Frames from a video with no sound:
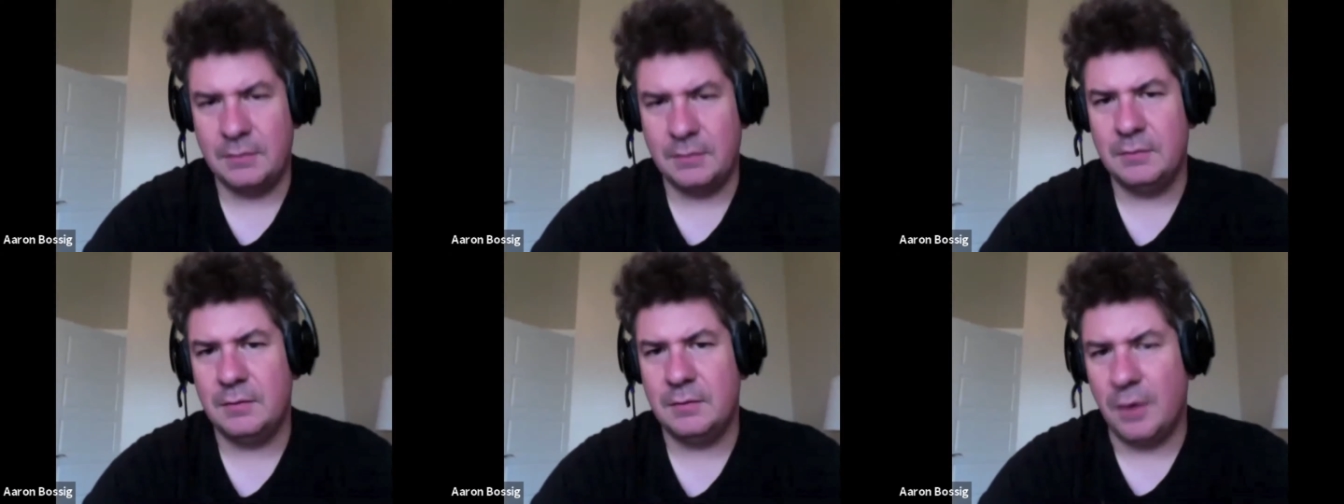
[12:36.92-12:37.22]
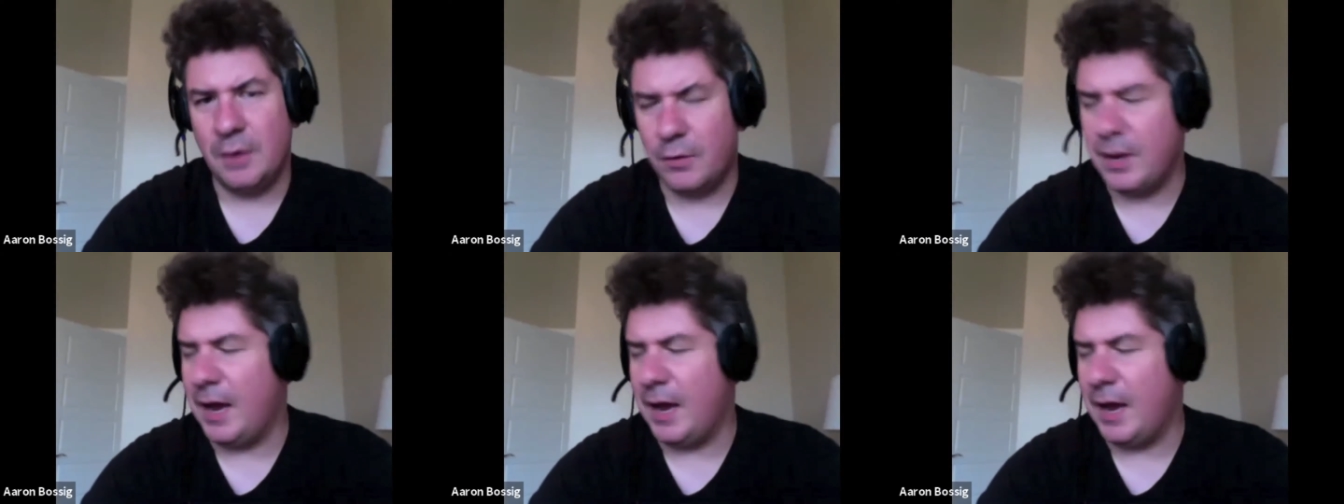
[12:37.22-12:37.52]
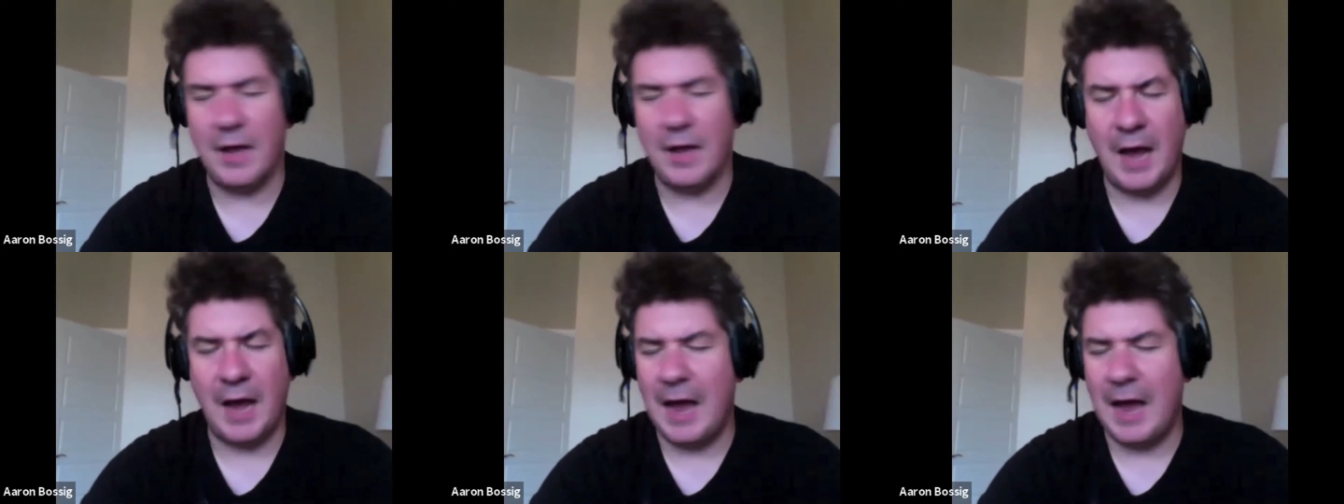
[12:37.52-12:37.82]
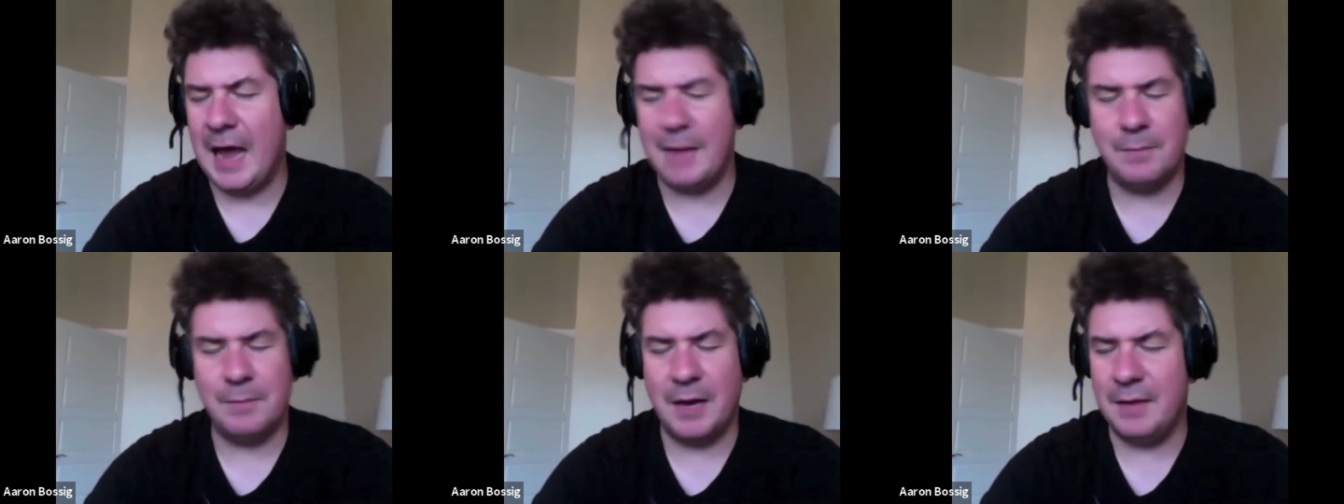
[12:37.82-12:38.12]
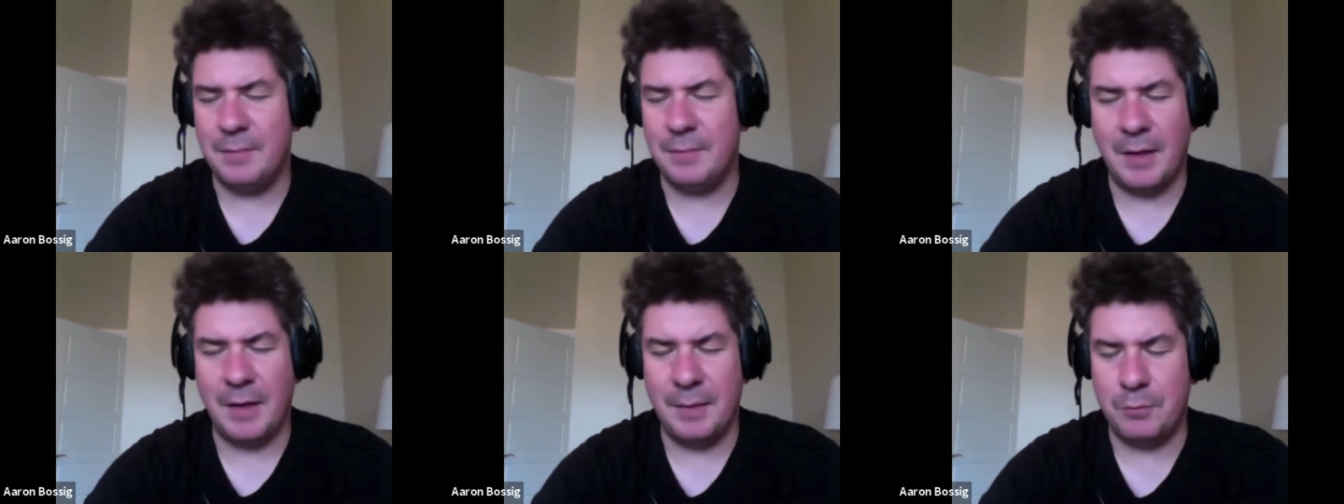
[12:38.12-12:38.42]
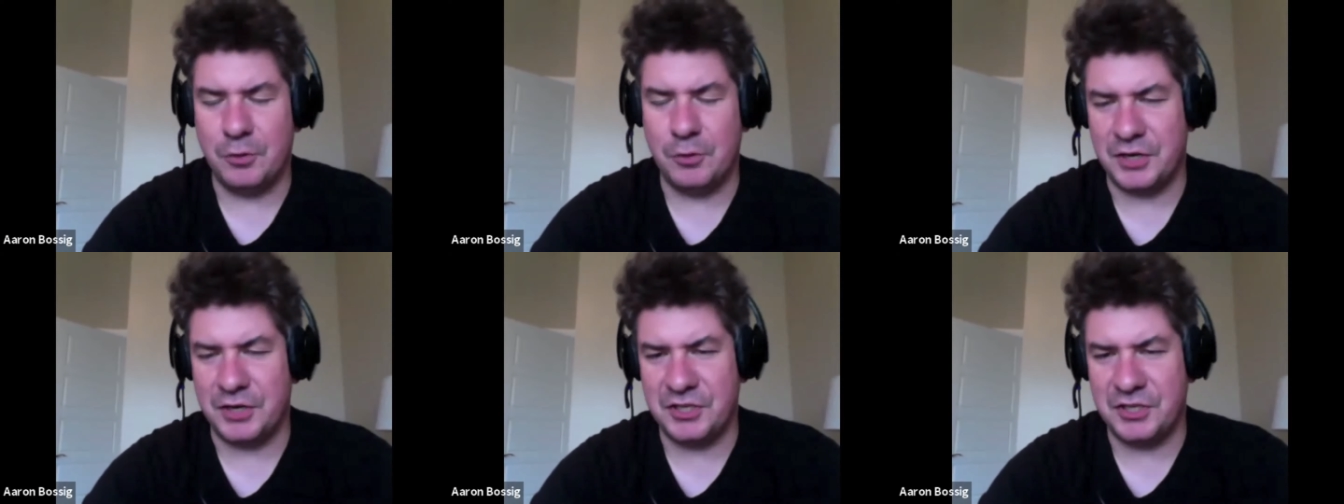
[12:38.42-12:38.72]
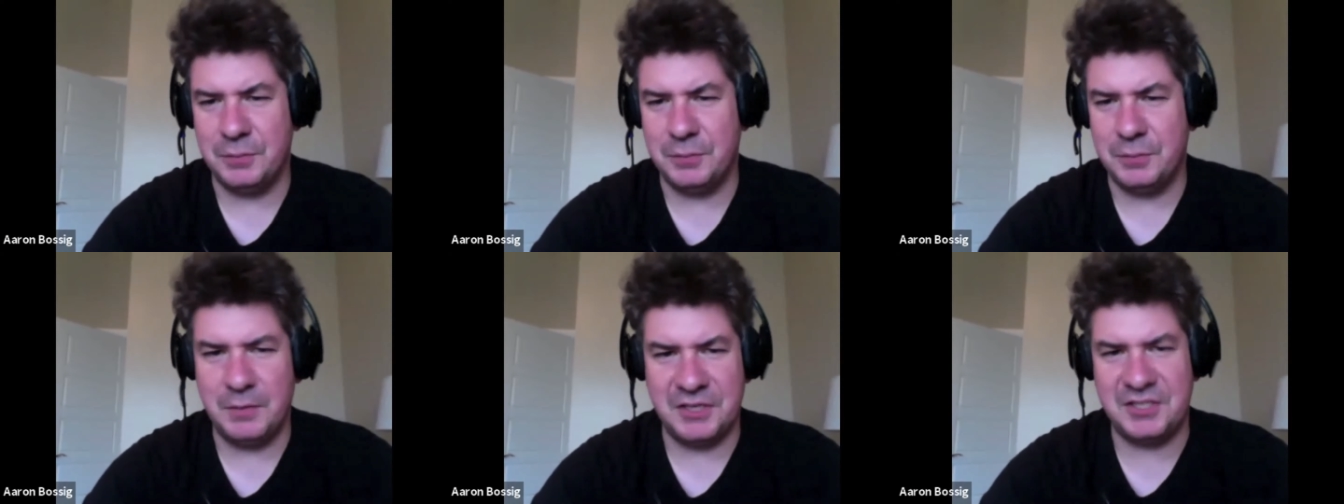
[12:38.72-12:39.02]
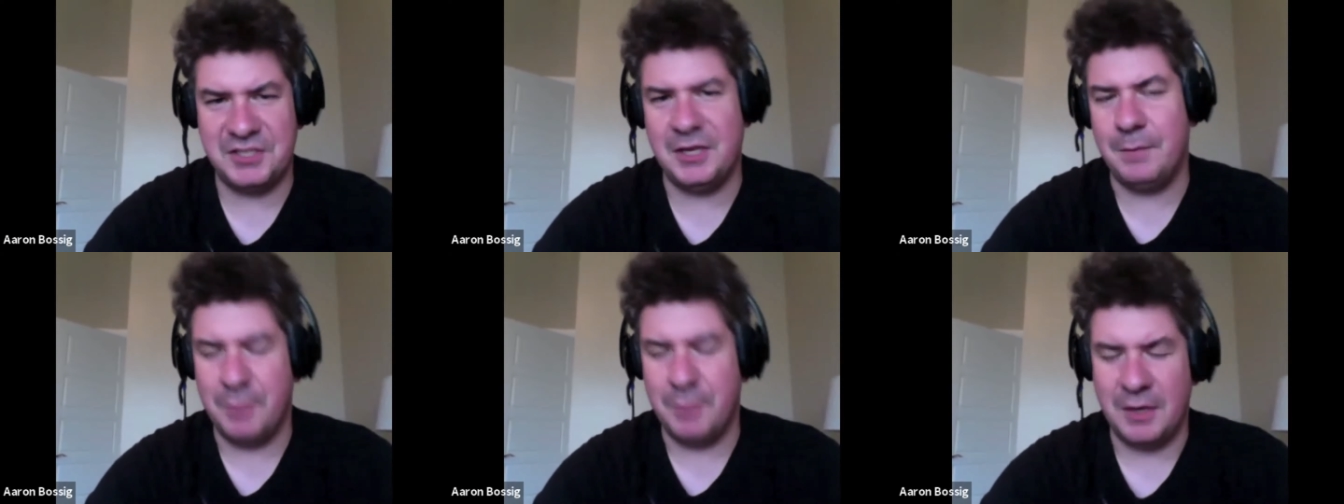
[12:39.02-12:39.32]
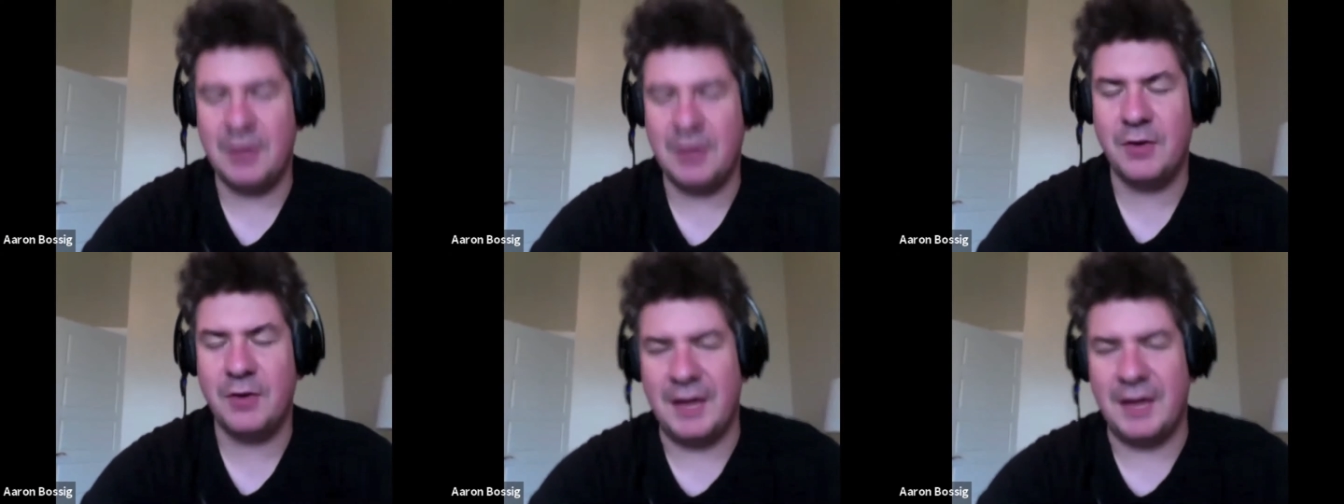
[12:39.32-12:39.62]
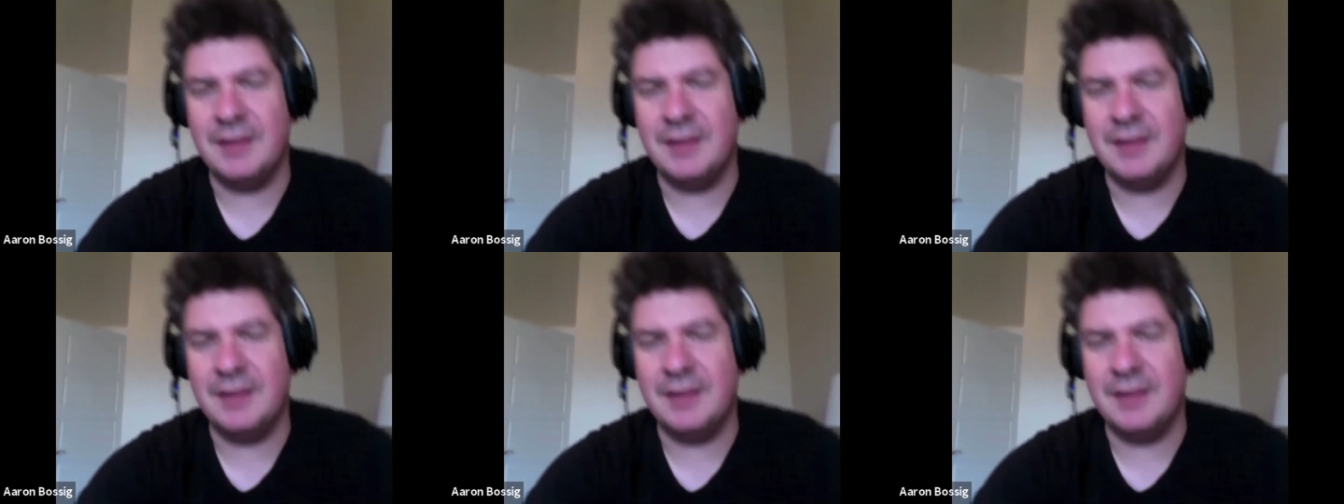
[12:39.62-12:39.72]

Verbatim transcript: Okay. Okay. I had my my productions missed up, but okay.